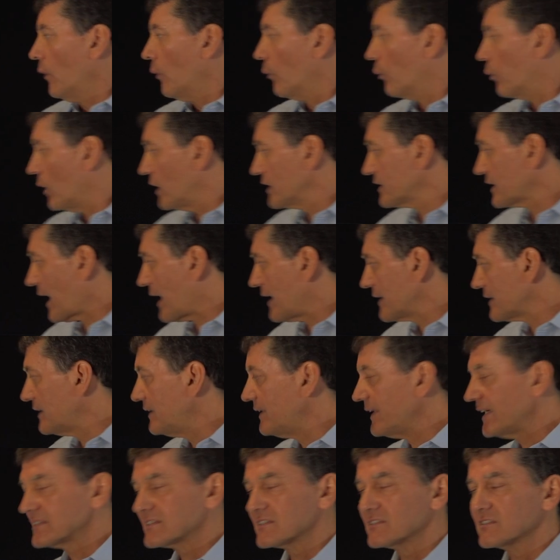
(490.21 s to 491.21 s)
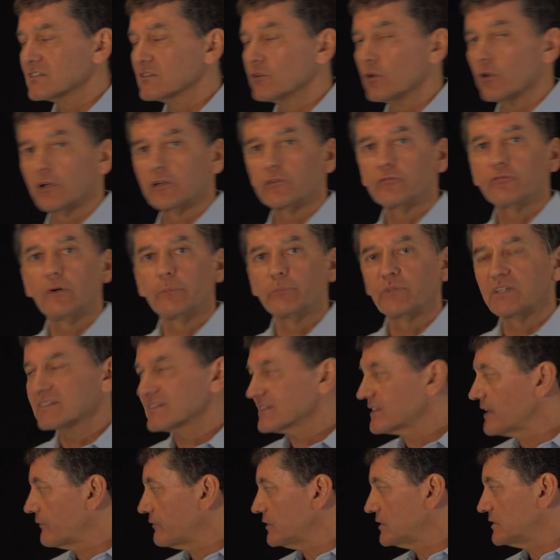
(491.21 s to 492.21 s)
What are the lessons learned from the
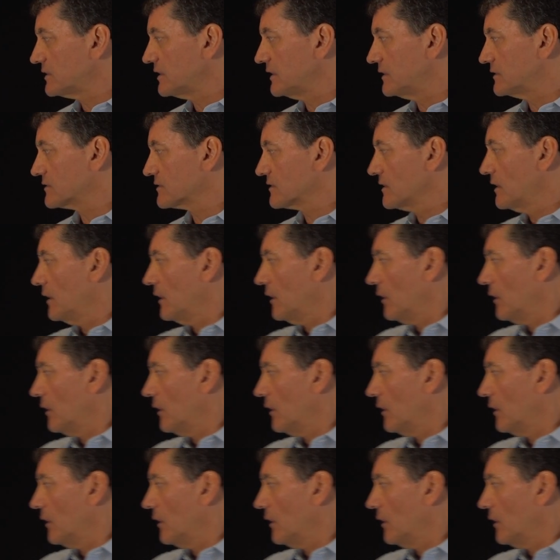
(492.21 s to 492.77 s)
70s?